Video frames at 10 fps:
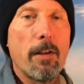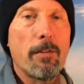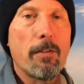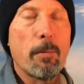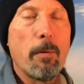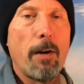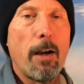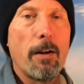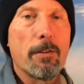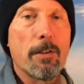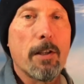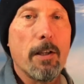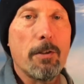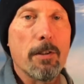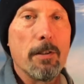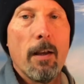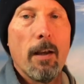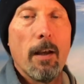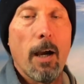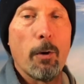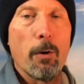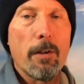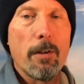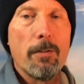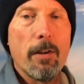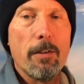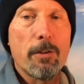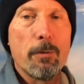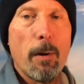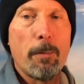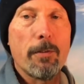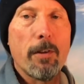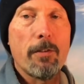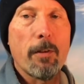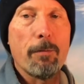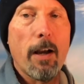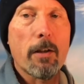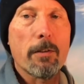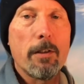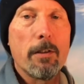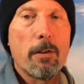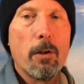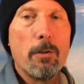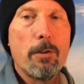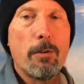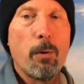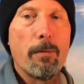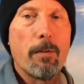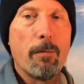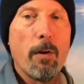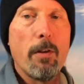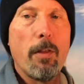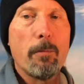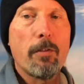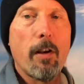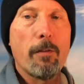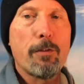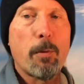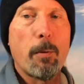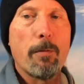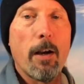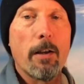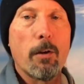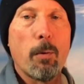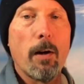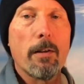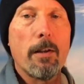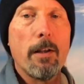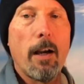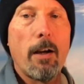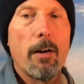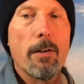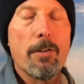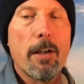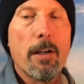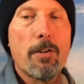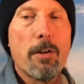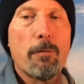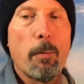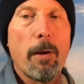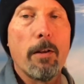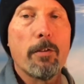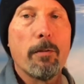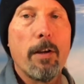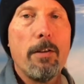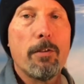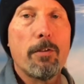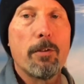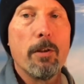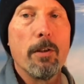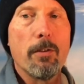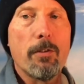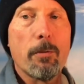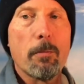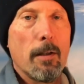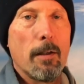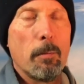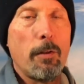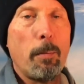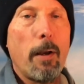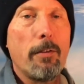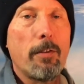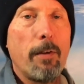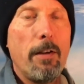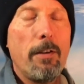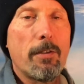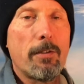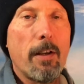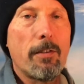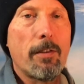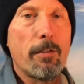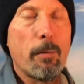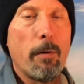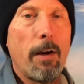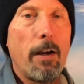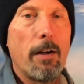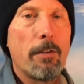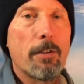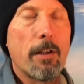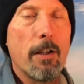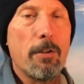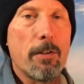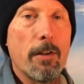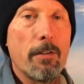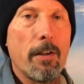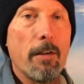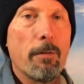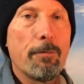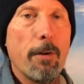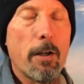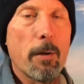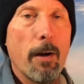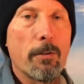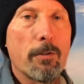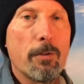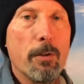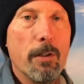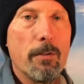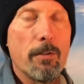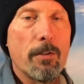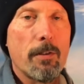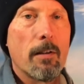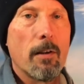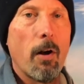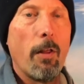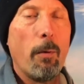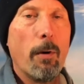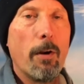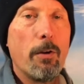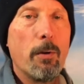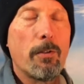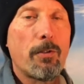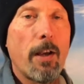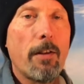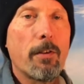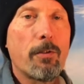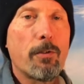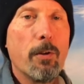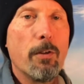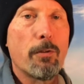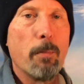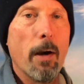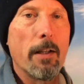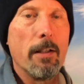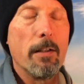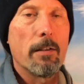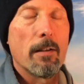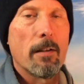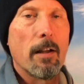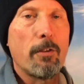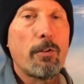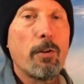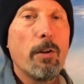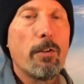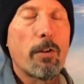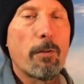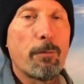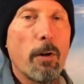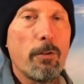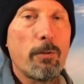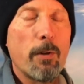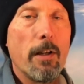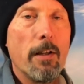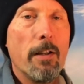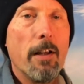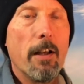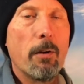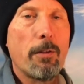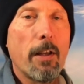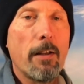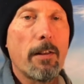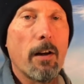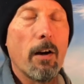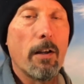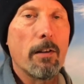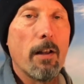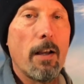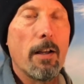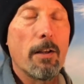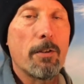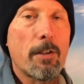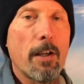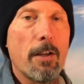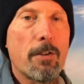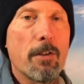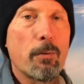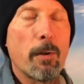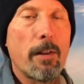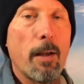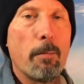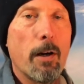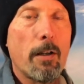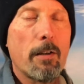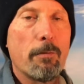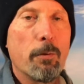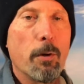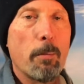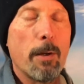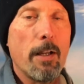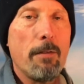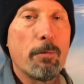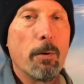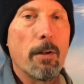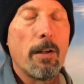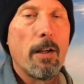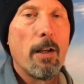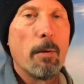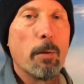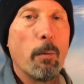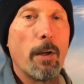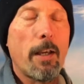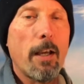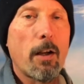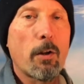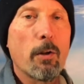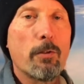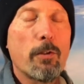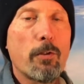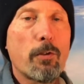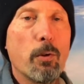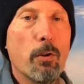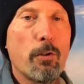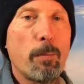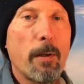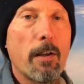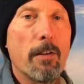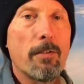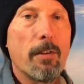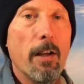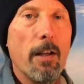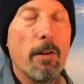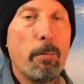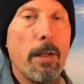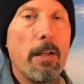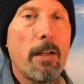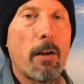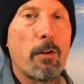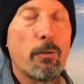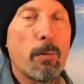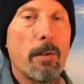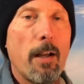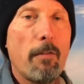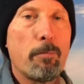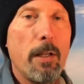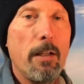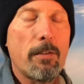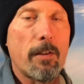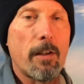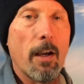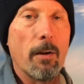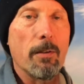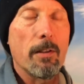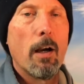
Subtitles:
System of Higher Education. Our organization represents the faculty and coaches who have devoted themselves to providing quality higher education for Pennsylvania students. But the Pennsylvania State System of Higher Education doesn't give a fuck about students. All they want to do is take the students' money. And students are frustrated. They don't think that online education is what they bargained for or paid for. But we can't close the schools because then the bean counters wouldn't have beans to count.